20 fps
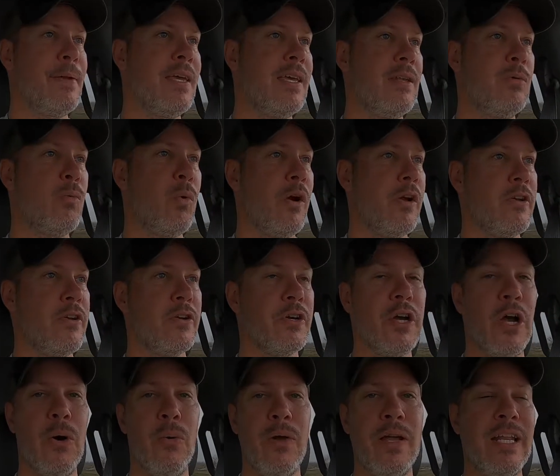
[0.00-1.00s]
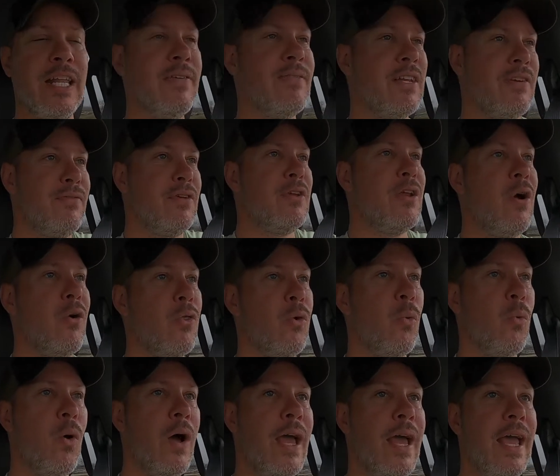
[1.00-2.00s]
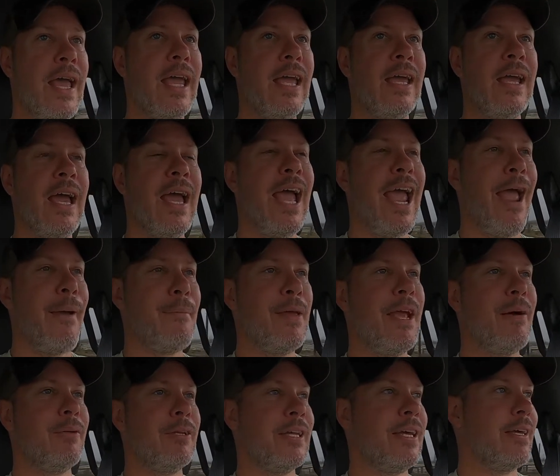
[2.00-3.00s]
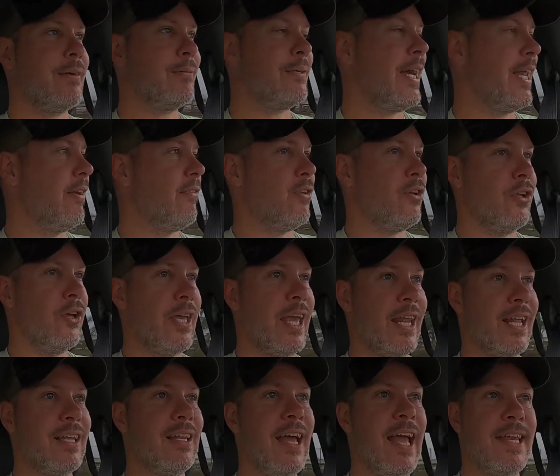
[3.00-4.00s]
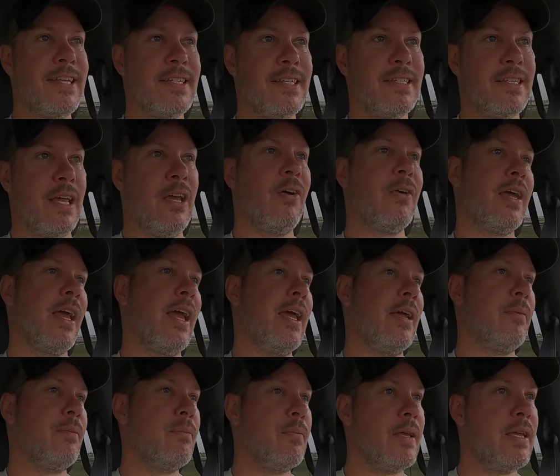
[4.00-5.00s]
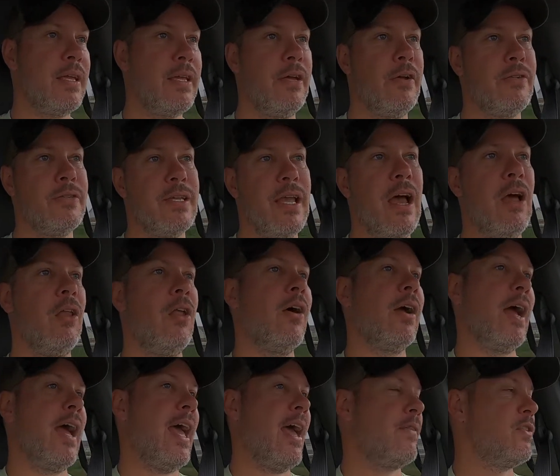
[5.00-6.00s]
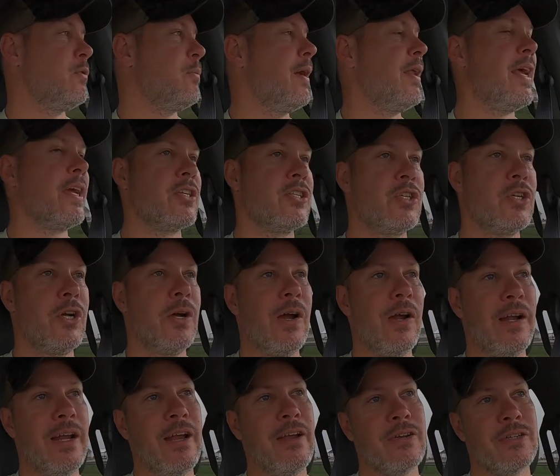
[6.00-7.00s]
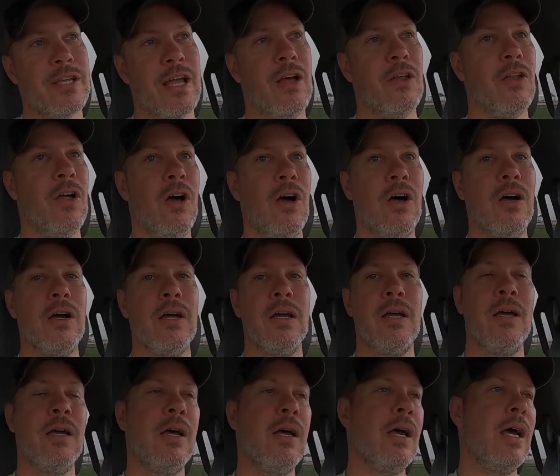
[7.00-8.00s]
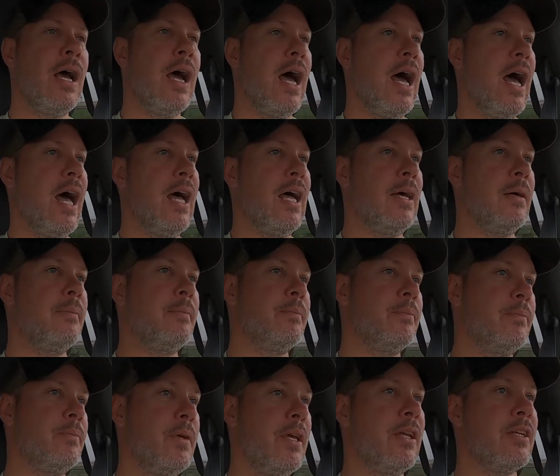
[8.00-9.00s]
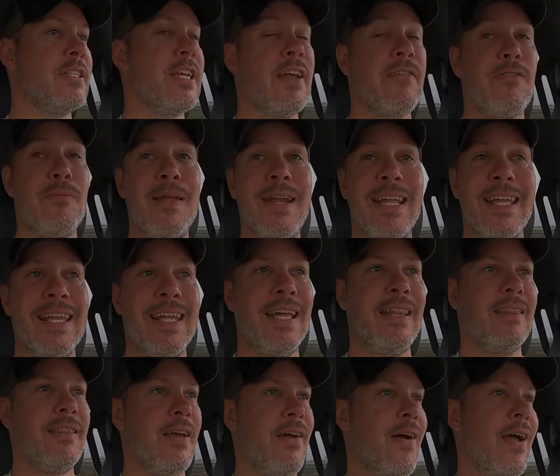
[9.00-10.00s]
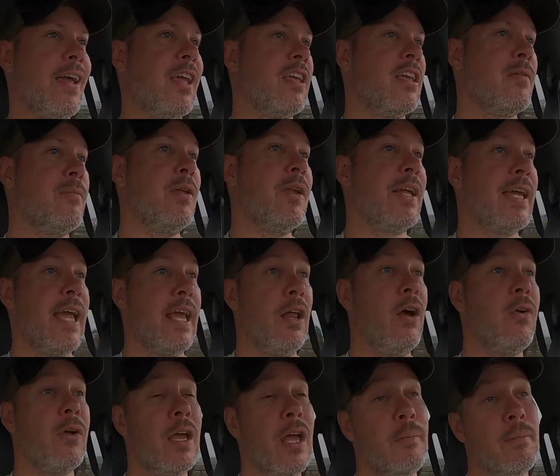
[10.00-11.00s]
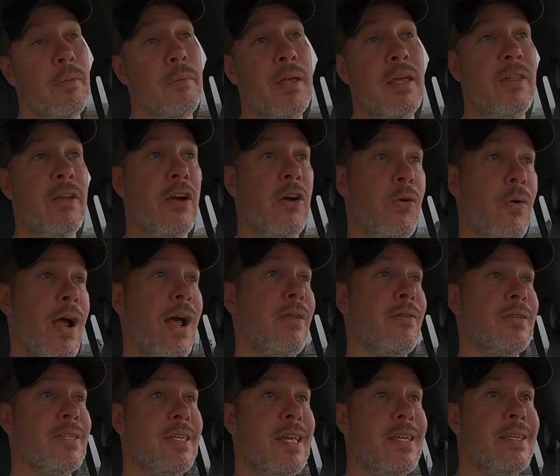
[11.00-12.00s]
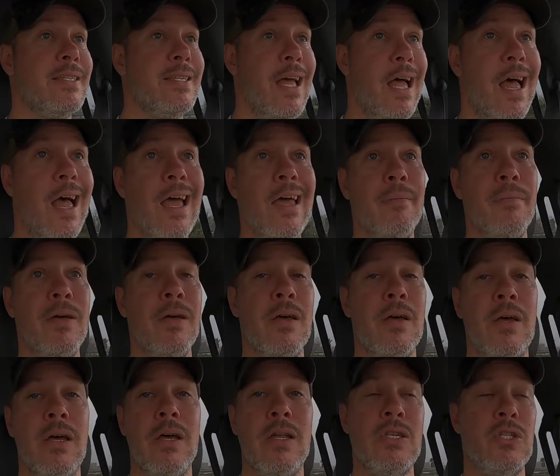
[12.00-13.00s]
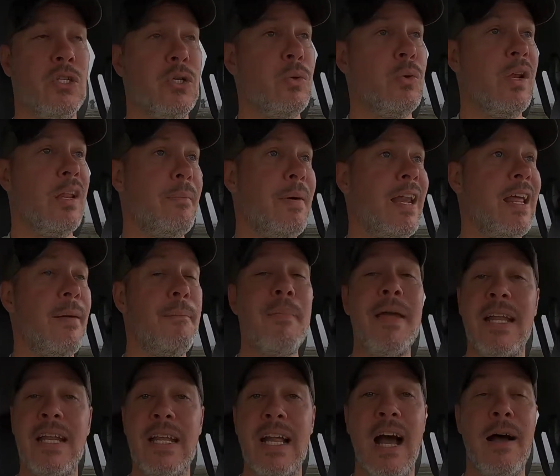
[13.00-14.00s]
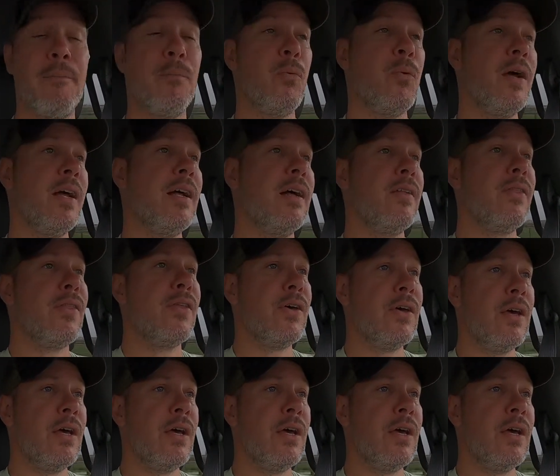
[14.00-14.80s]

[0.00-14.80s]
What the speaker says: in where you're going, even if you know the way, and be able to kind of look at a glance and say, okay, here's how long I have to my next turn, here's how long it'll take for me to get there. I can communicate, okay, I'm gonna be there around said time to anybody I'm meeting up with.